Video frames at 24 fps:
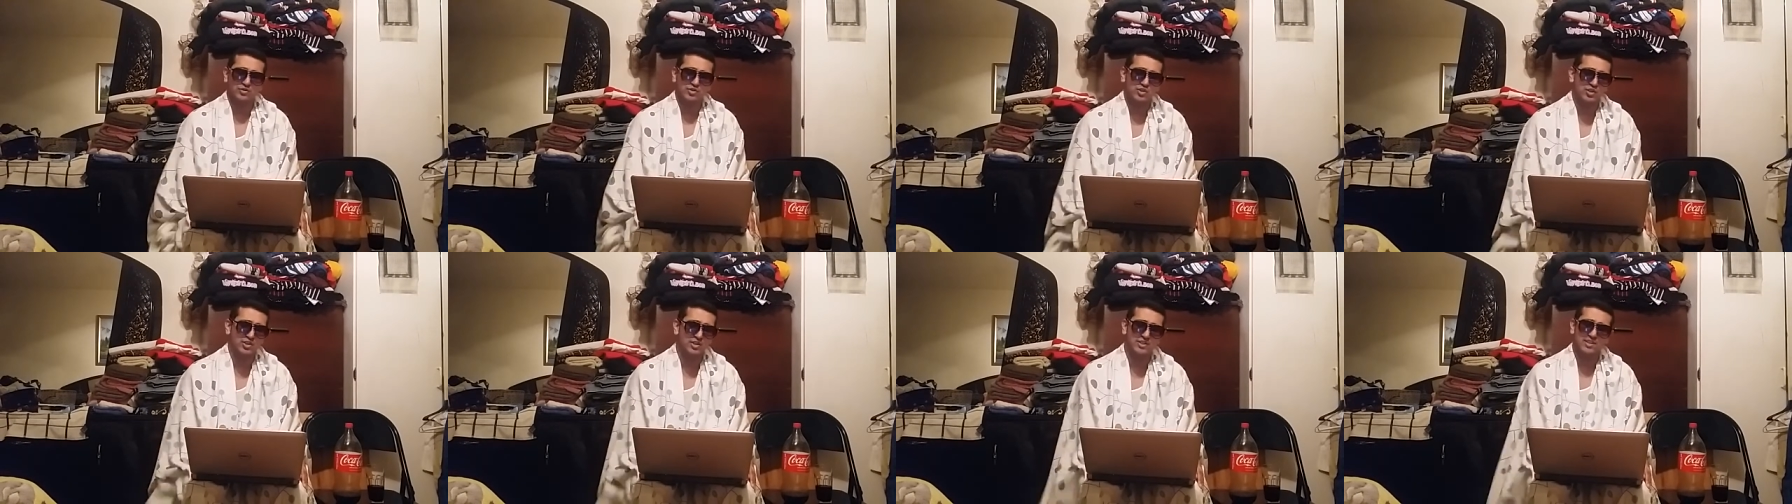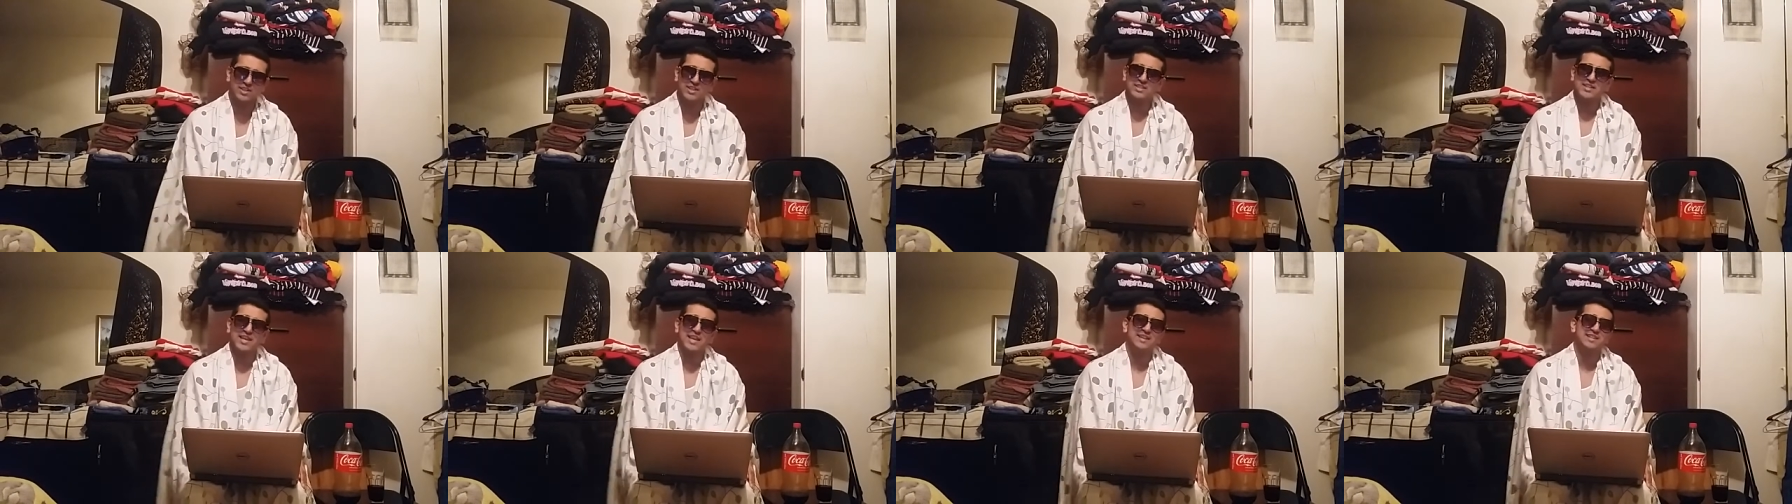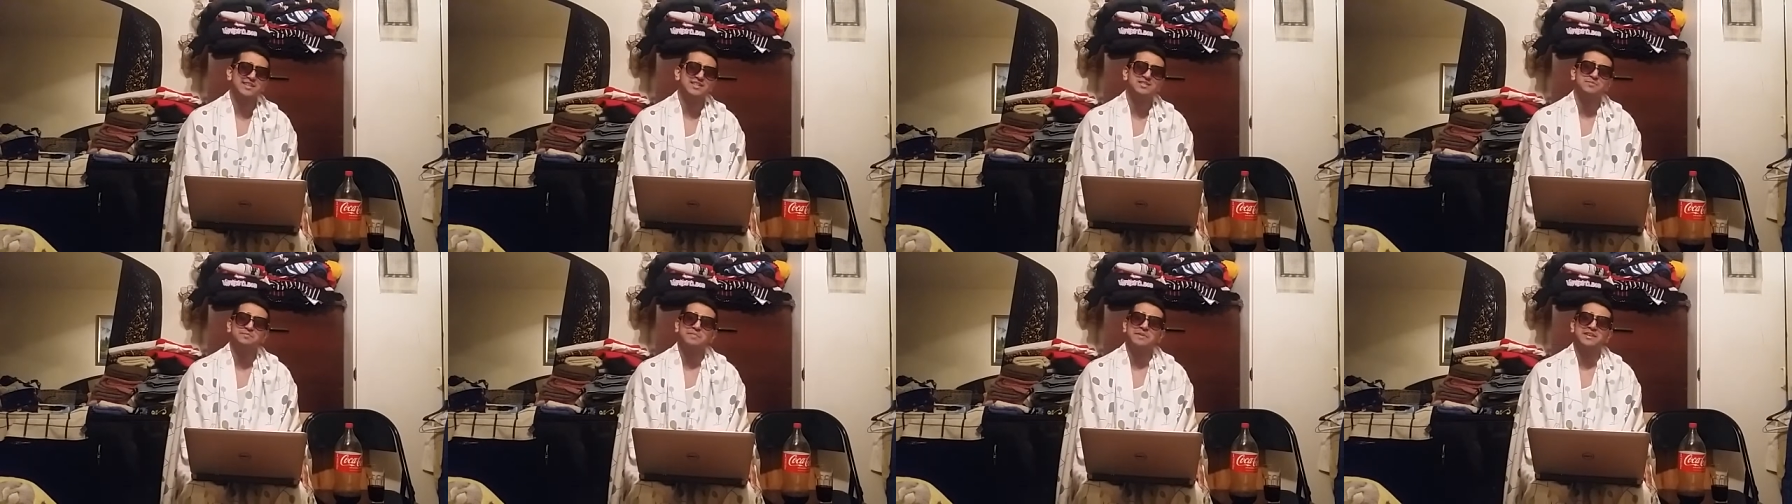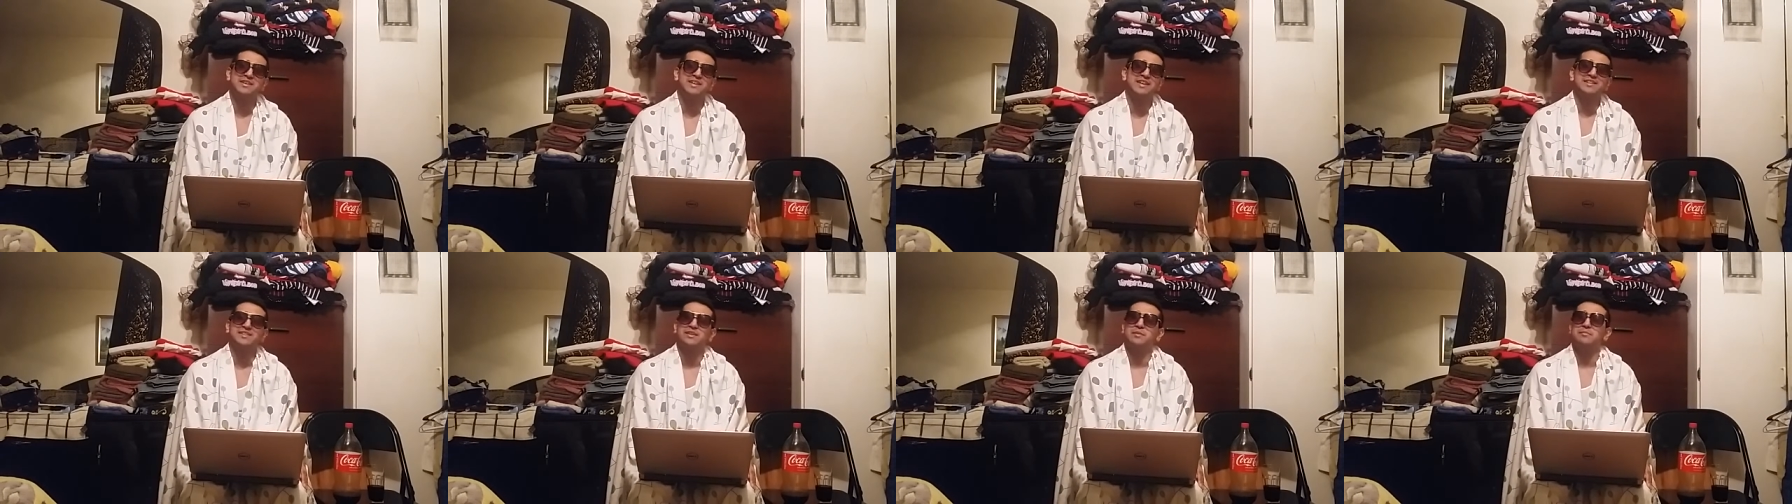Shouldn't this at least
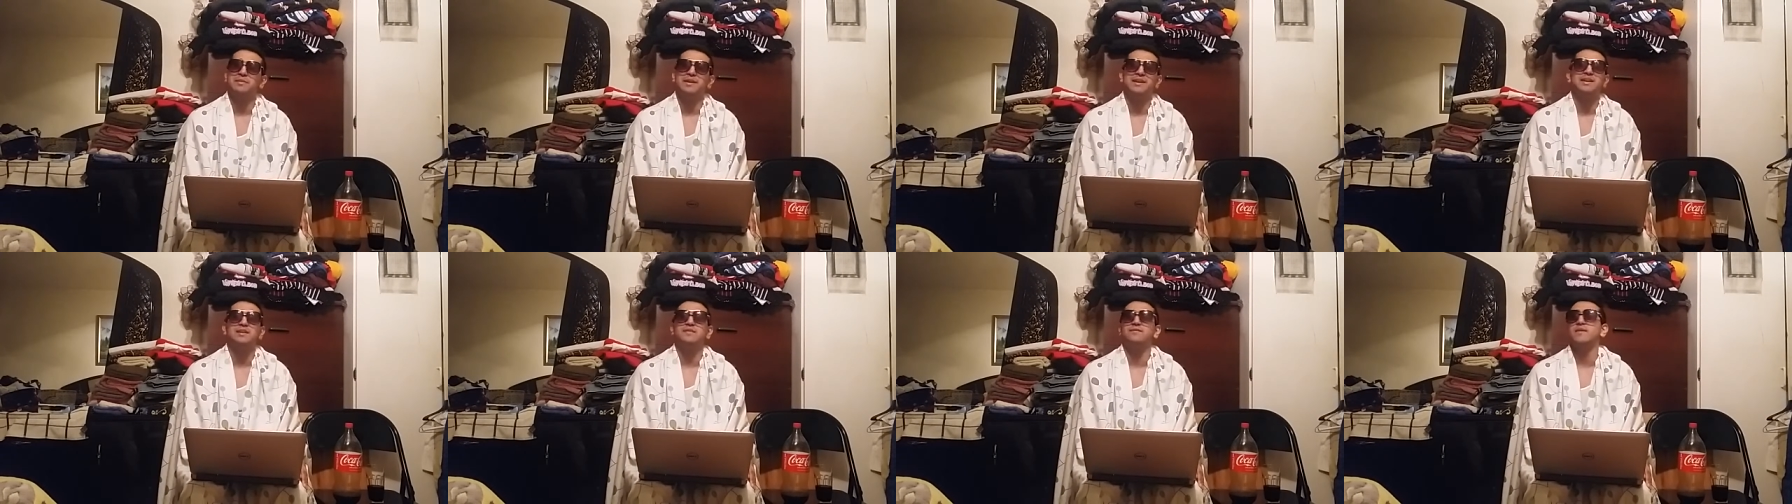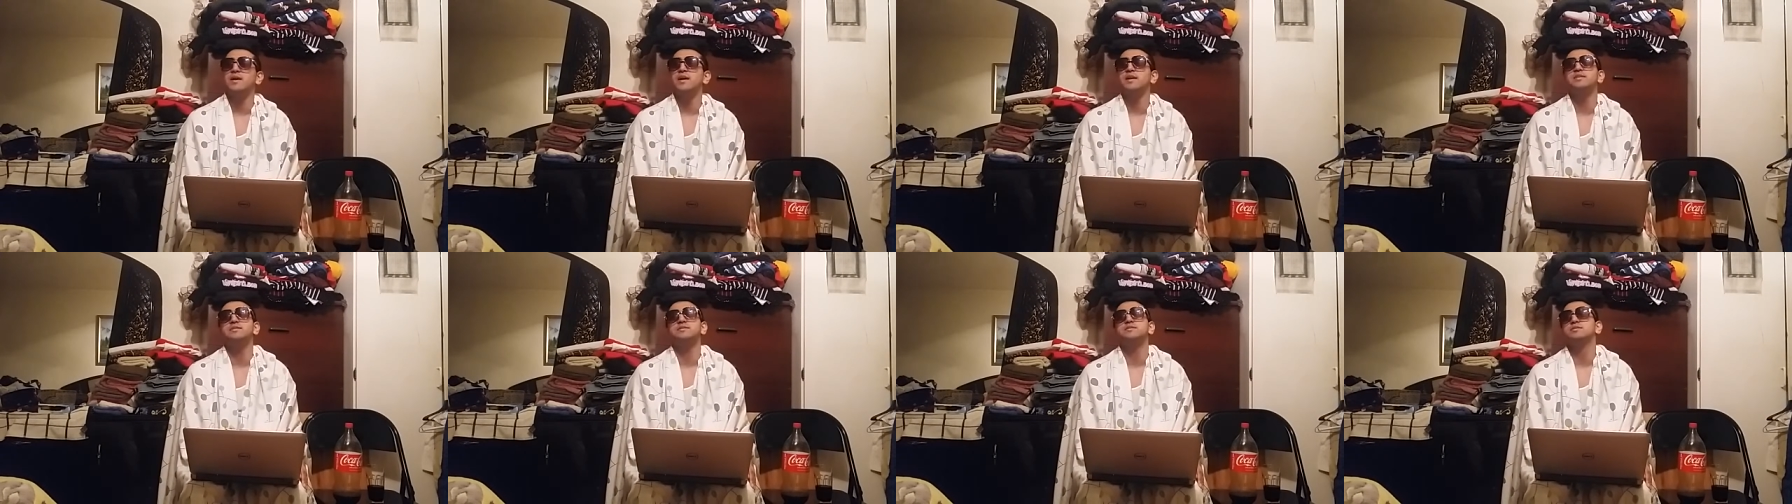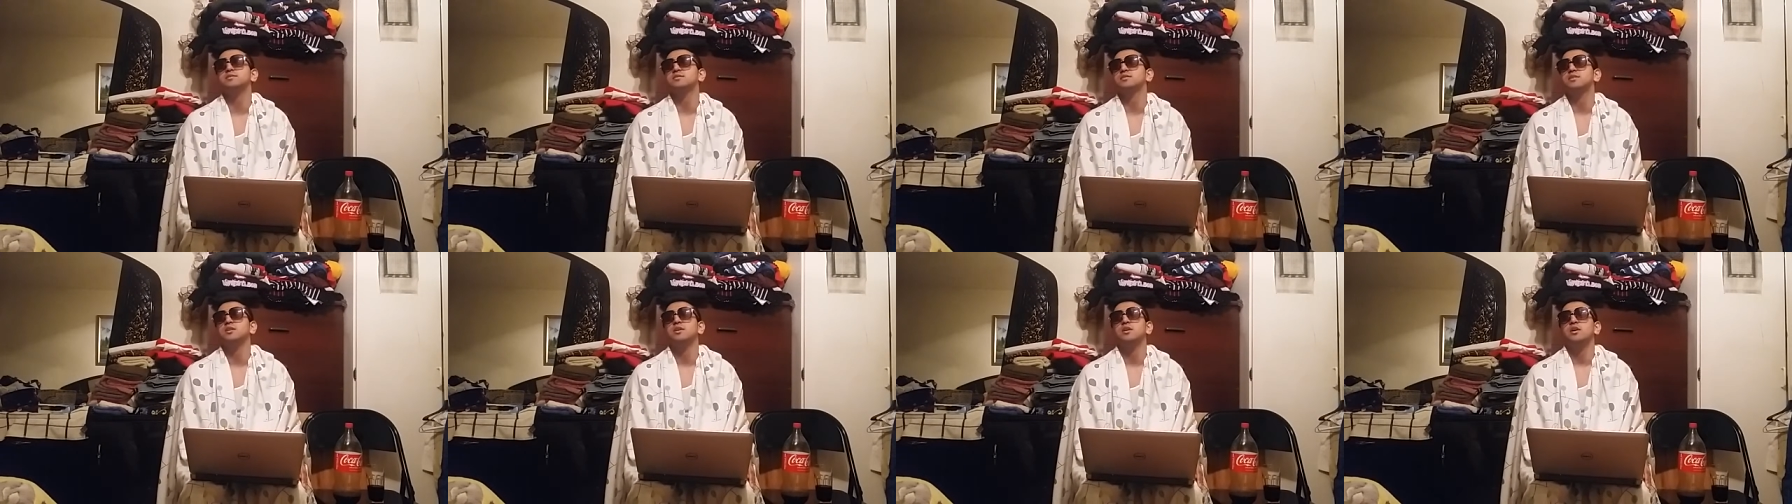been like the main event?